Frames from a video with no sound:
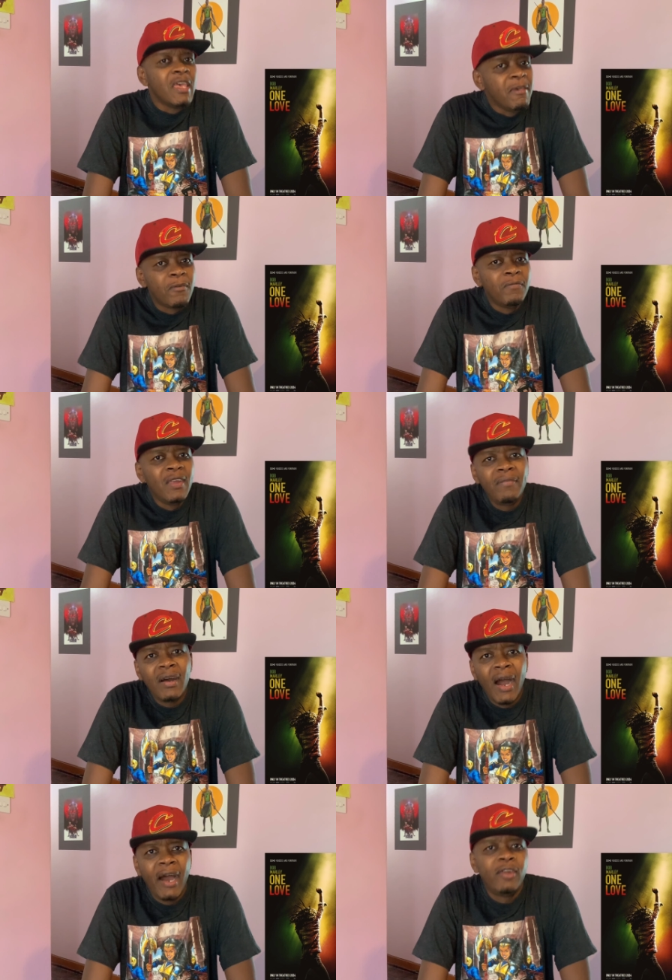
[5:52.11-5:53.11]
If you've never
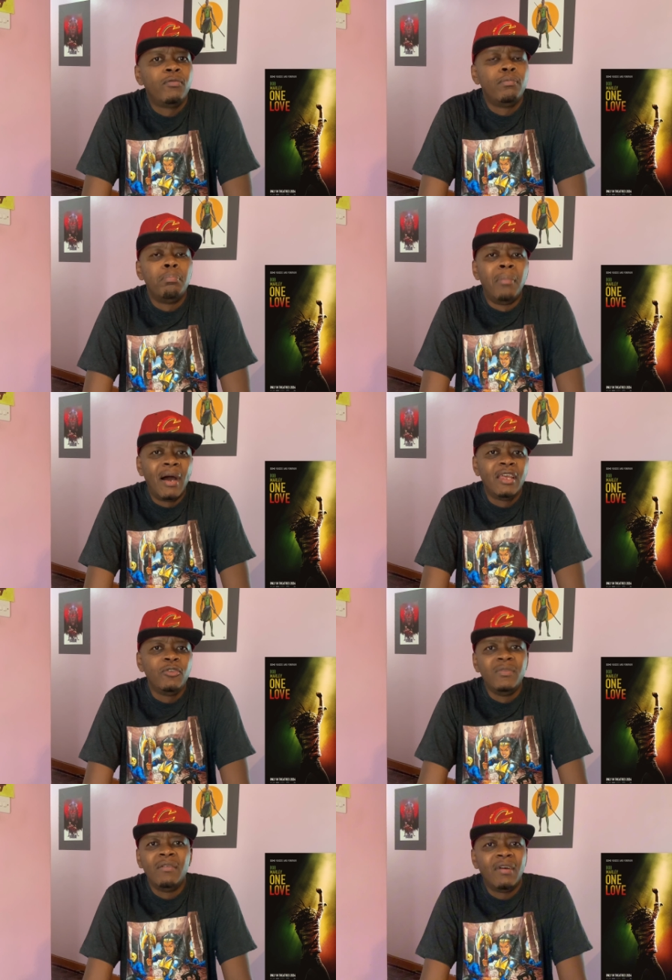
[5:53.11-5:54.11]
heard of Bob Marley,
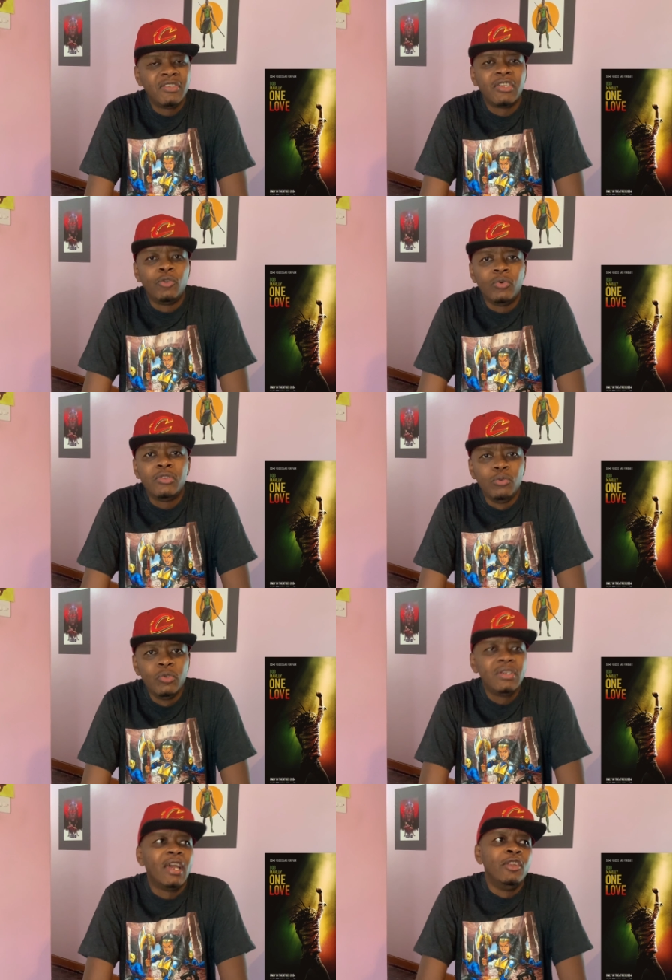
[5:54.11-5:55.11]
you've never listened to his music,